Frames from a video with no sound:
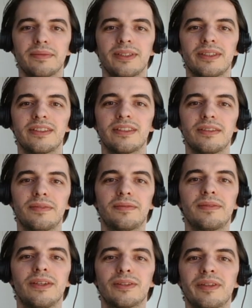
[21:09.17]
was
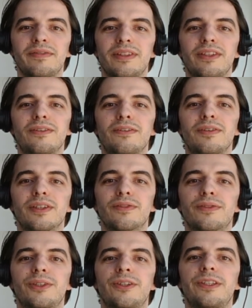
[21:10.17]
my video. Thank you
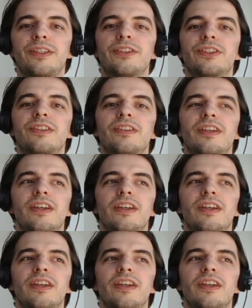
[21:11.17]
for your attention.